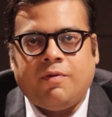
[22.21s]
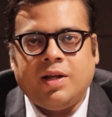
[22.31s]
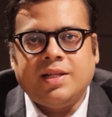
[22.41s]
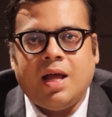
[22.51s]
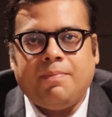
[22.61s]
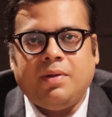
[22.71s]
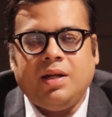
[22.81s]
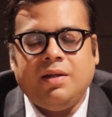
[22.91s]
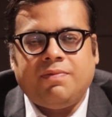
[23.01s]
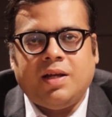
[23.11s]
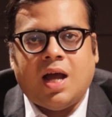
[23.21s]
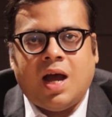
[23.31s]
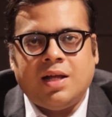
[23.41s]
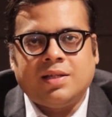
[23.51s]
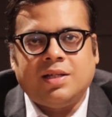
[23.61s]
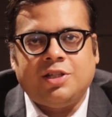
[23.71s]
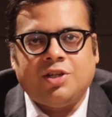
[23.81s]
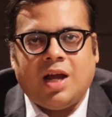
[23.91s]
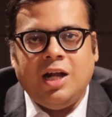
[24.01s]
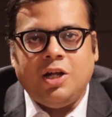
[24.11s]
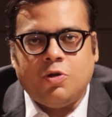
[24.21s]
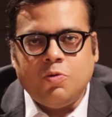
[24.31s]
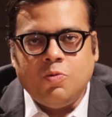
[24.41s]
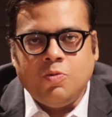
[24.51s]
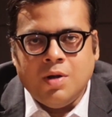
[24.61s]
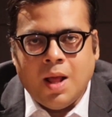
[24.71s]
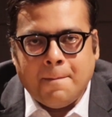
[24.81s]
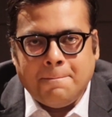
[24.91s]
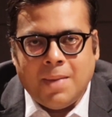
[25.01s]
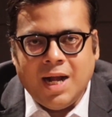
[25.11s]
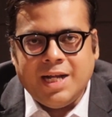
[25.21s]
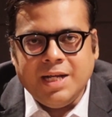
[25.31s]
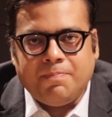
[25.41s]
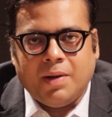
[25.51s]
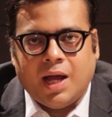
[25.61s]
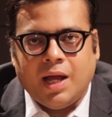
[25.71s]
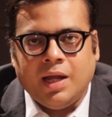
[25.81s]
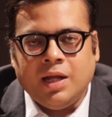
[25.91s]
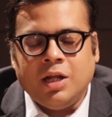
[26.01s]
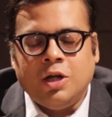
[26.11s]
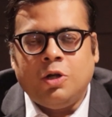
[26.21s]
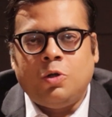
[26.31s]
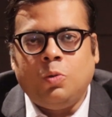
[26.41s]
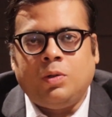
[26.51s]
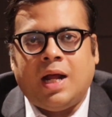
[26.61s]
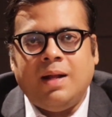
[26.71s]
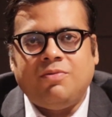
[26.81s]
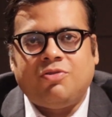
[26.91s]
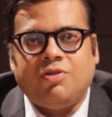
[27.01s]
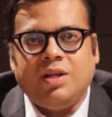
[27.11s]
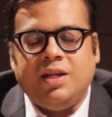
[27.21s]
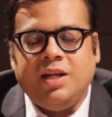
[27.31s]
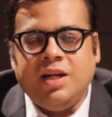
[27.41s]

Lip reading: For example, if I ask a child to multiply 2 times 3,